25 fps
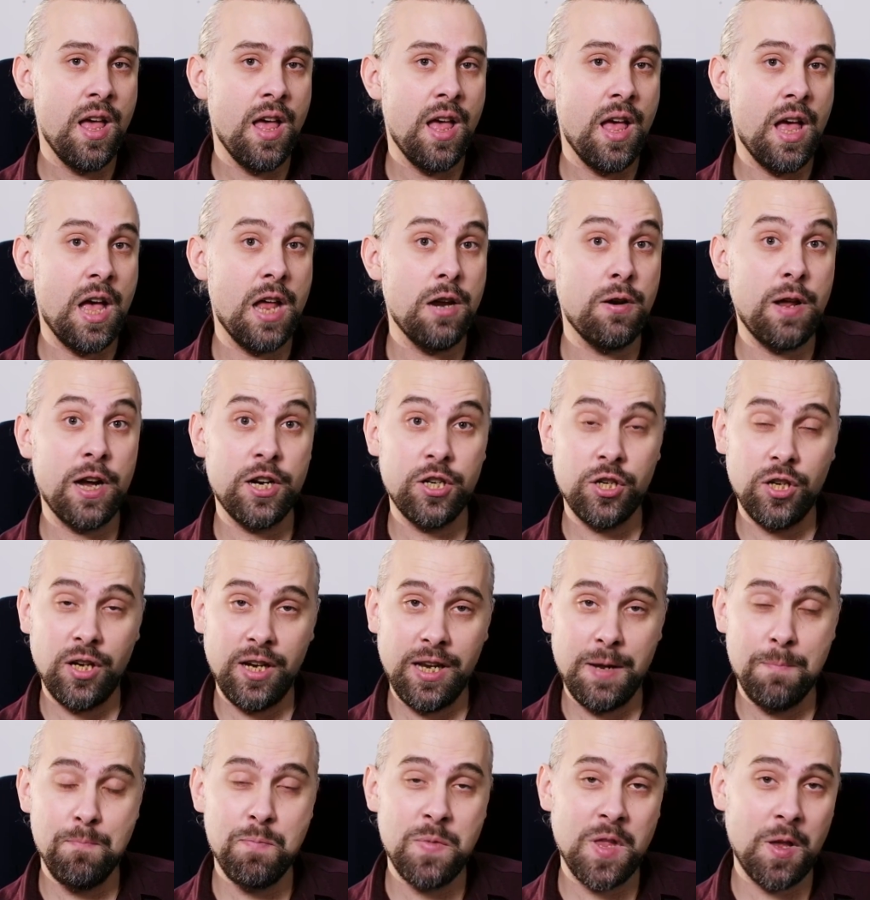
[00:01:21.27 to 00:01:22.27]
And
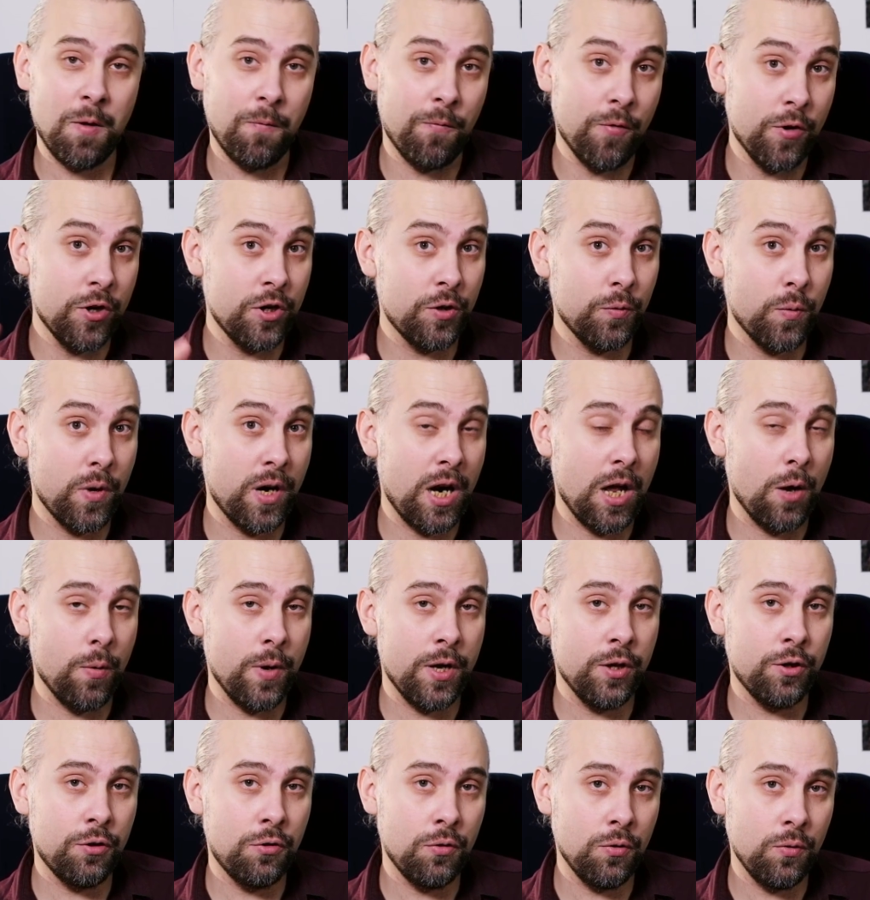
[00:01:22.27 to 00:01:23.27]
actually, the first one I
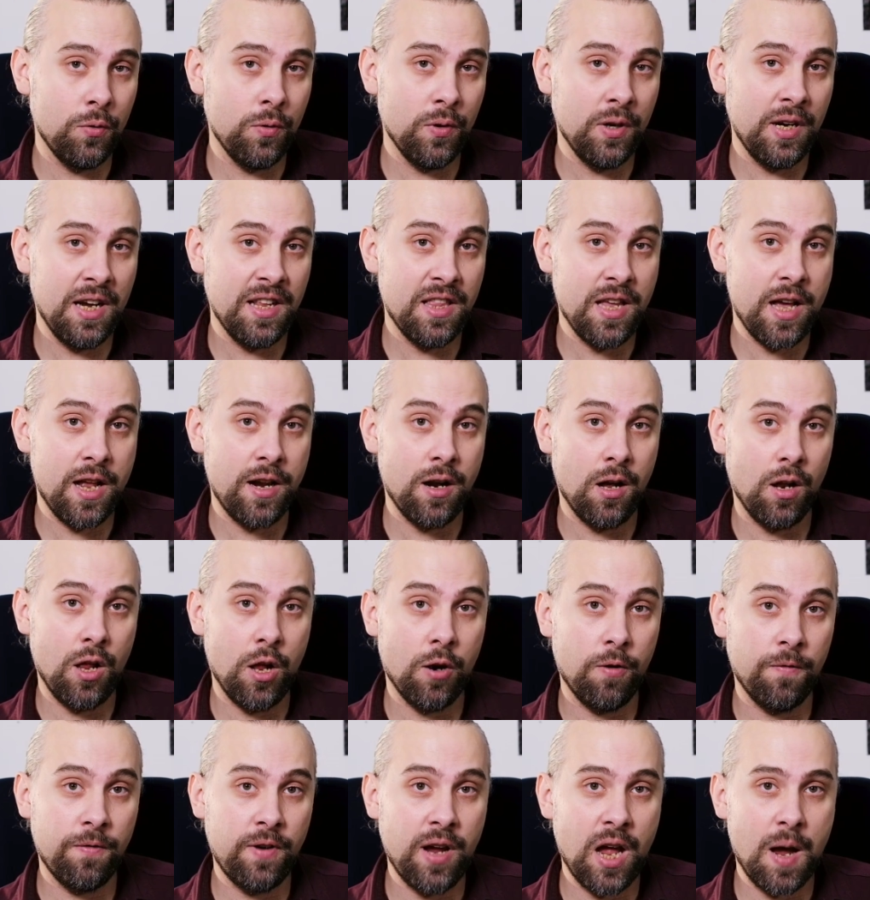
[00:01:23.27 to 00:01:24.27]
went to, it had a lot
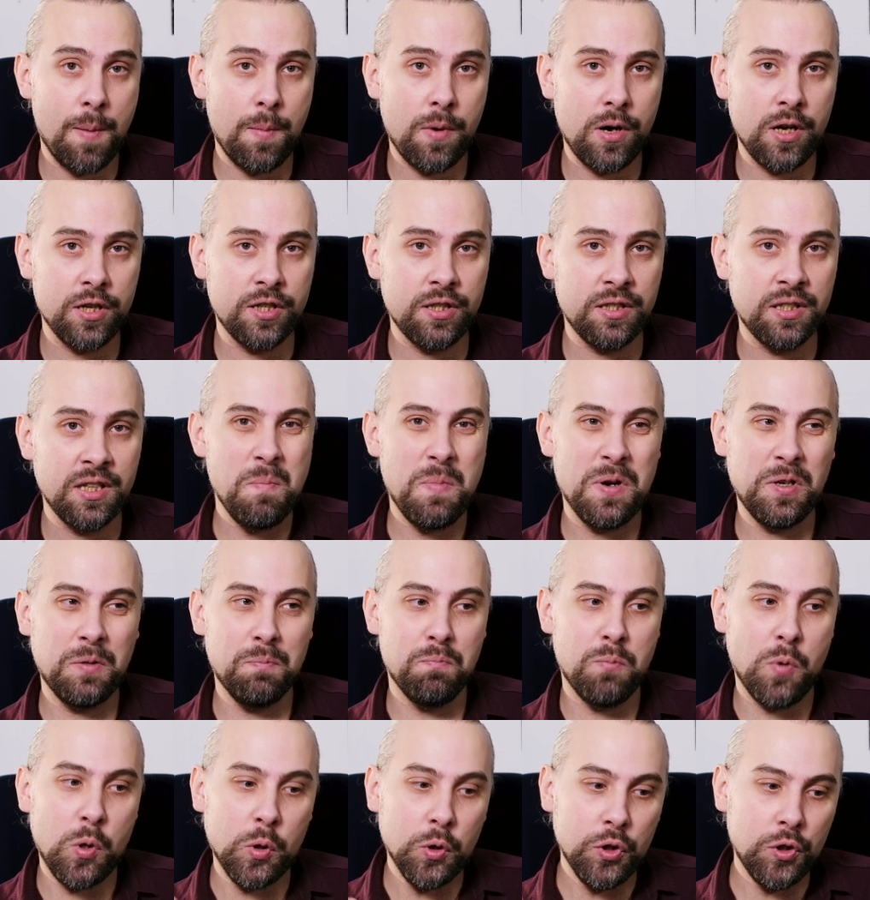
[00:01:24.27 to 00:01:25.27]
of cameras, but
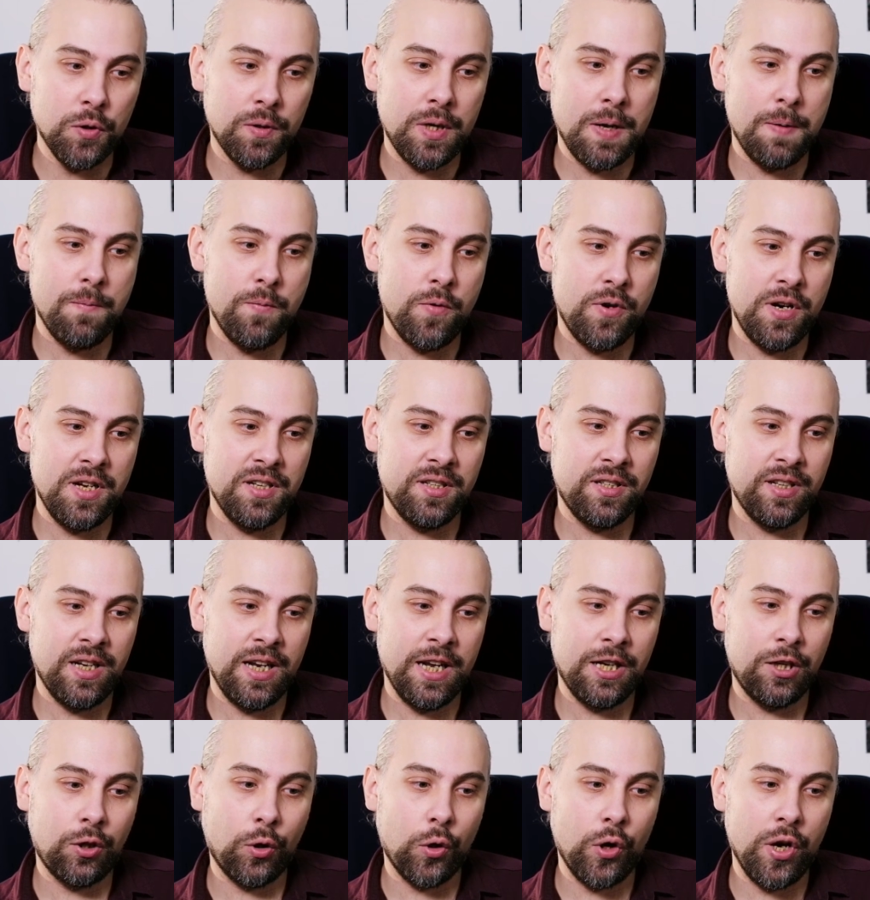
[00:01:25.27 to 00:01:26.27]
most of them were these
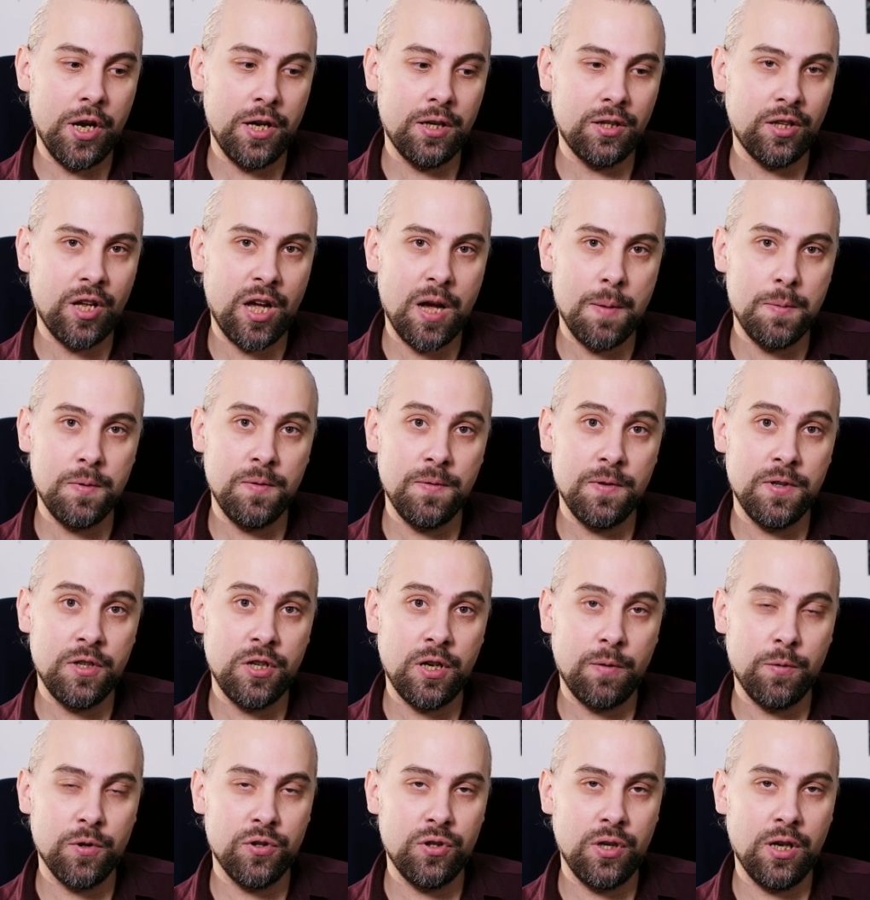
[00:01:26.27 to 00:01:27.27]
electronic types which I
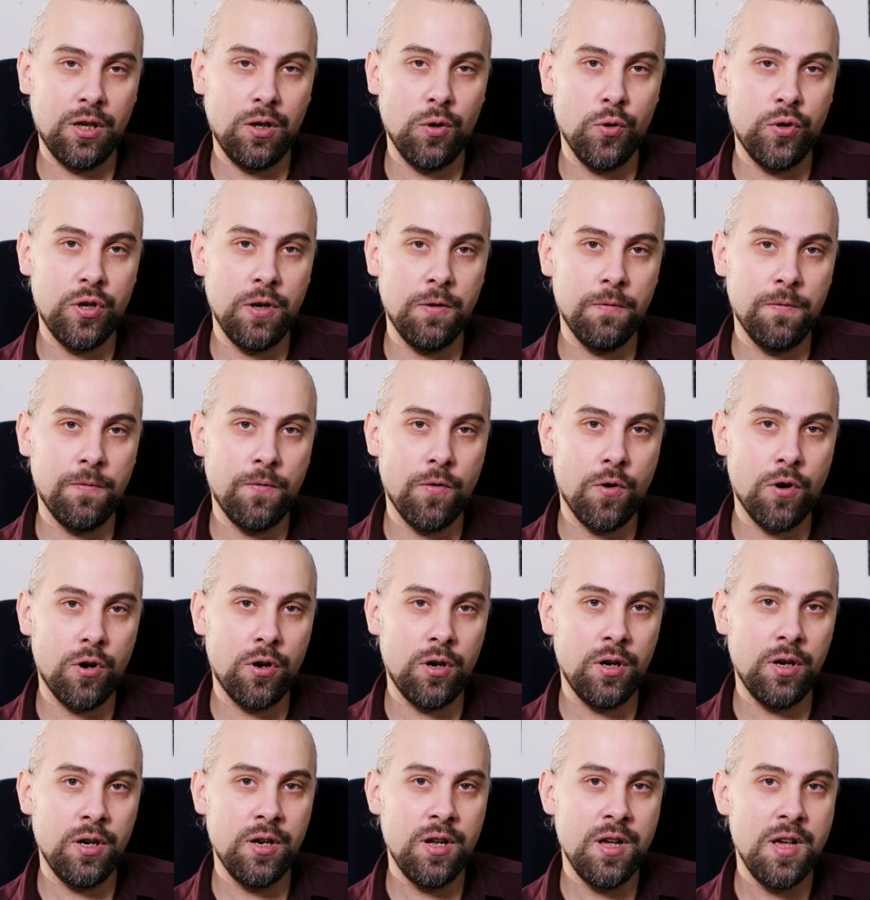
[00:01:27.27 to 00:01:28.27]
was not looking
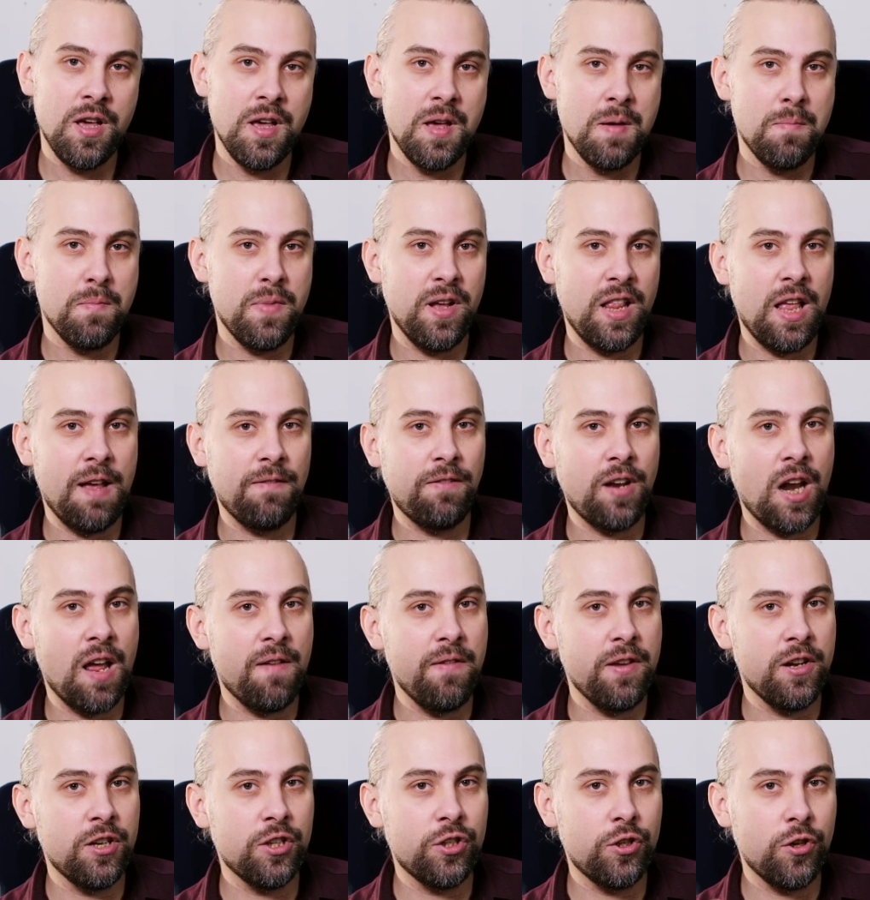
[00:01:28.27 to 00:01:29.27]
for. But after
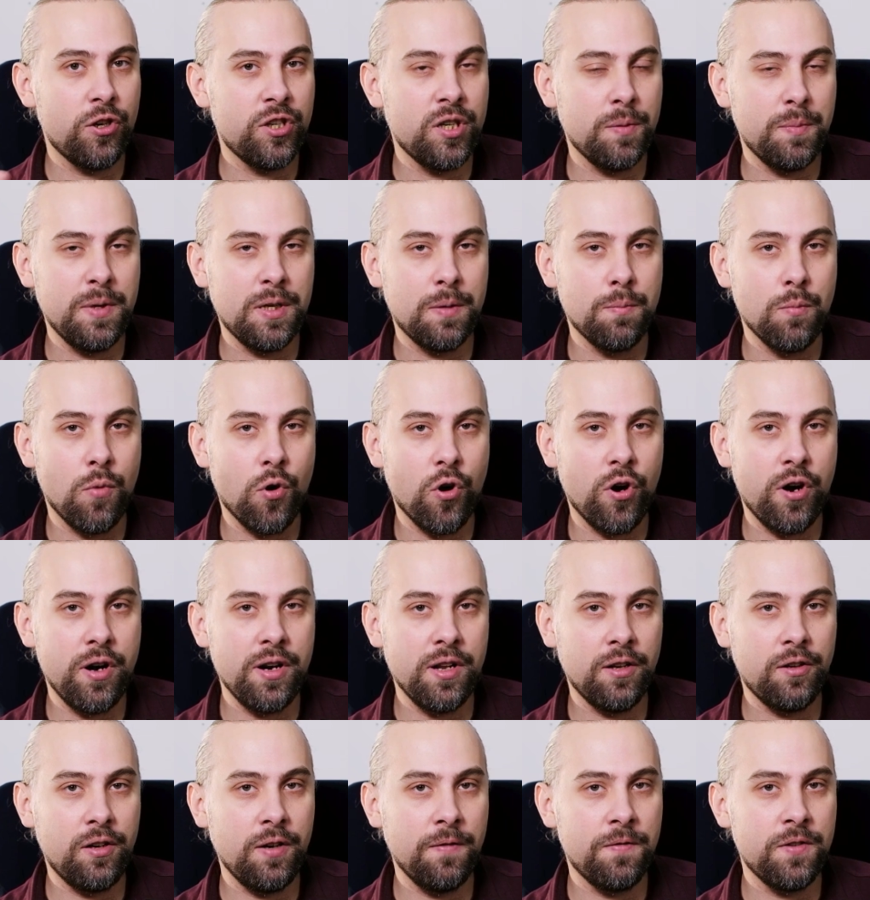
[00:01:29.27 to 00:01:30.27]
having searched a bit more in the
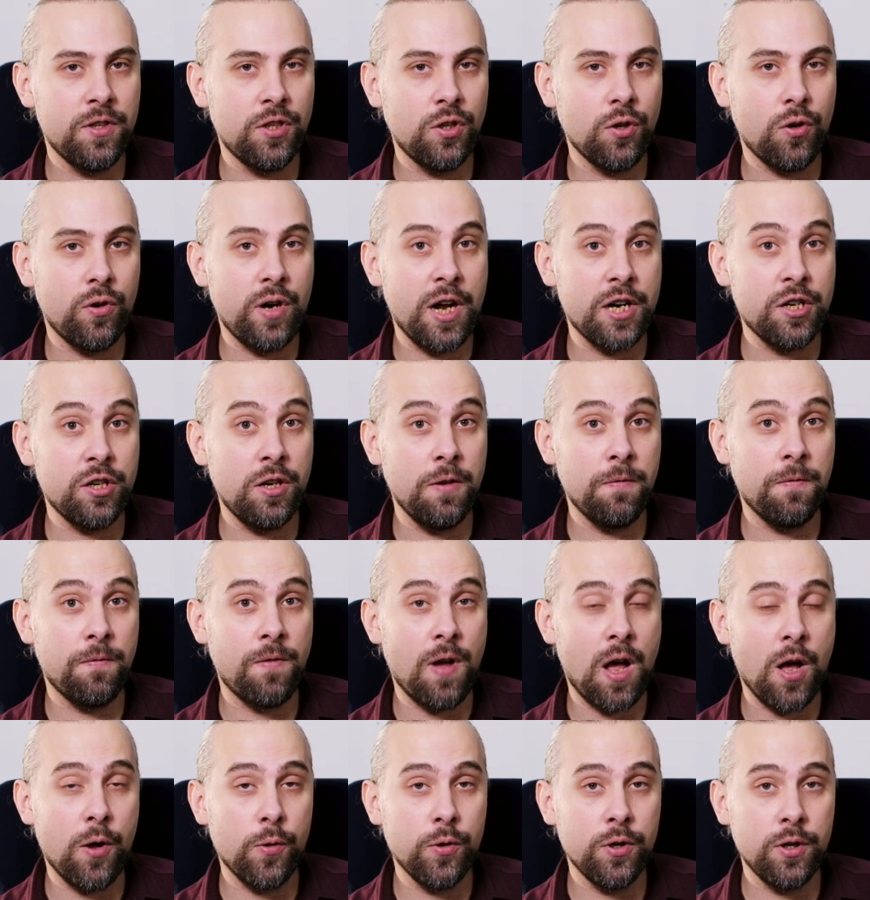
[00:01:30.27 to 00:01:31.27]
thrift store, I actually
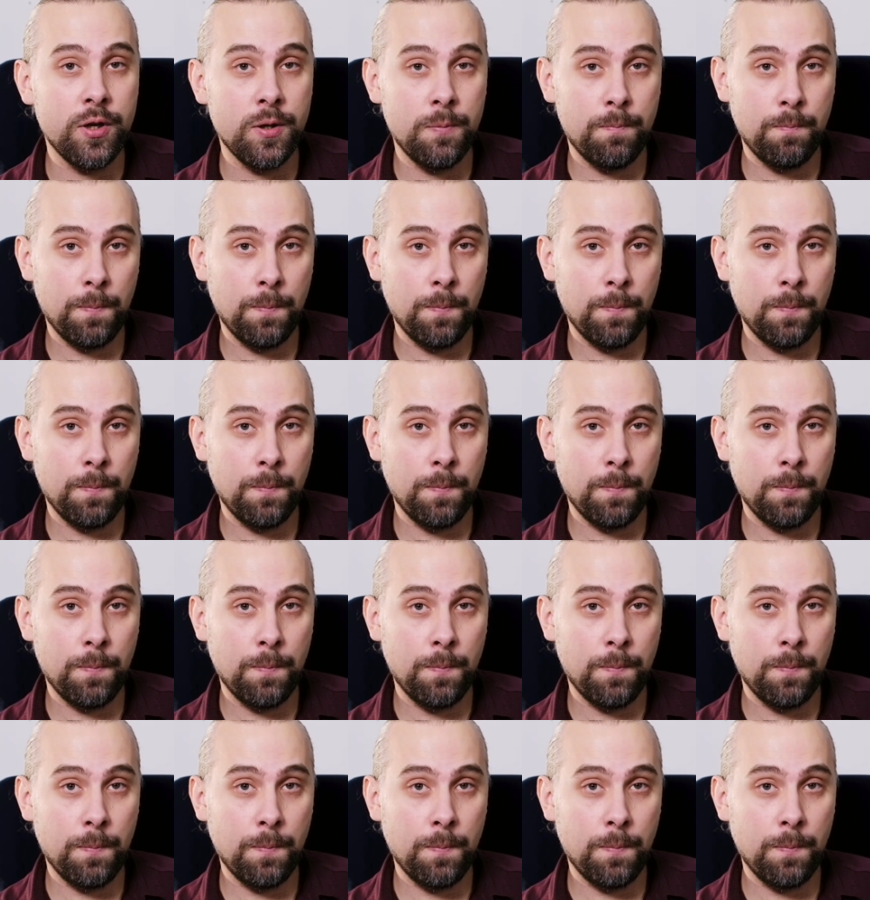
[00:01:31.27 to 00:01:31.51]
found